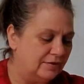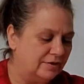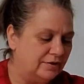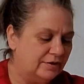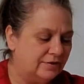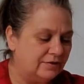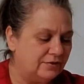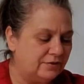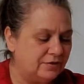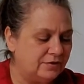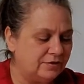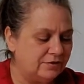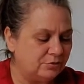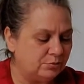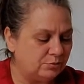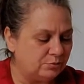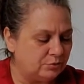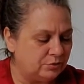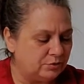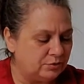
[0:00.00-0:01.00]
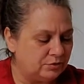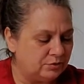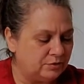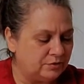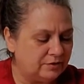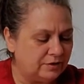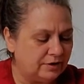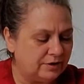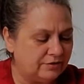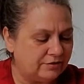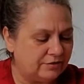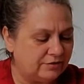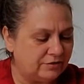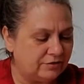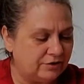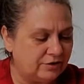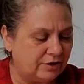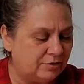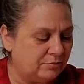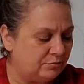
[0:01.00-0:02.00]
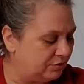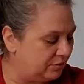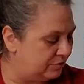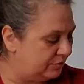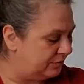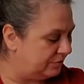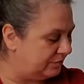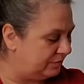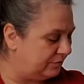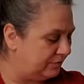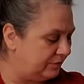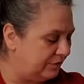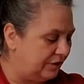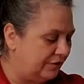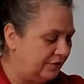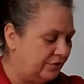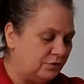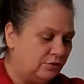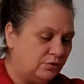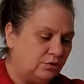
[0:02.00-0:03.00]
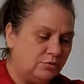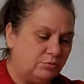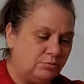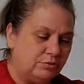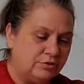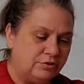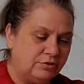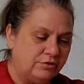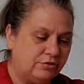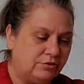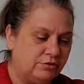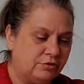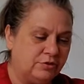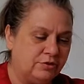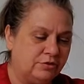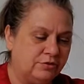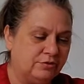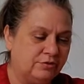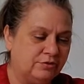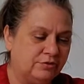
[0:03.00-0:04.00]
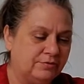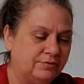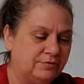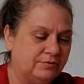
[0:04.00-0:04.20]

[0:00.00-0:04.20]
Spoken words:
And this one, as I said, I'm going to add the crumblies to it, so